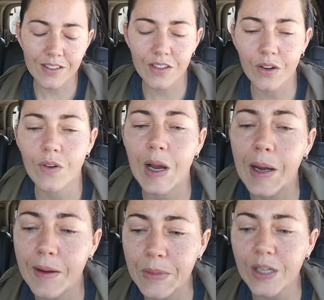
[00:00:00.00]
So
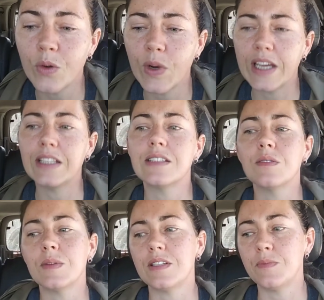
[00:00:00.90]
I'm going to wait
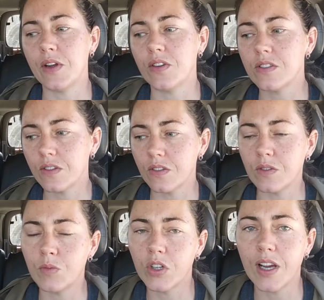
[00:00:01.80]
until my spirits are a
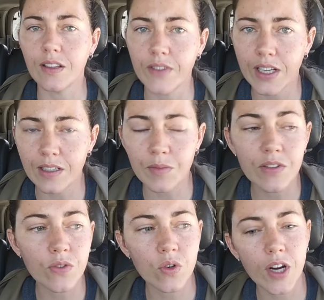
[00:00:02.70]
little more elevated
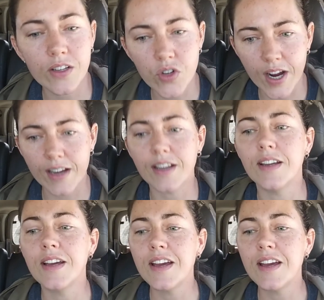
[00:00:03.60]
before I try to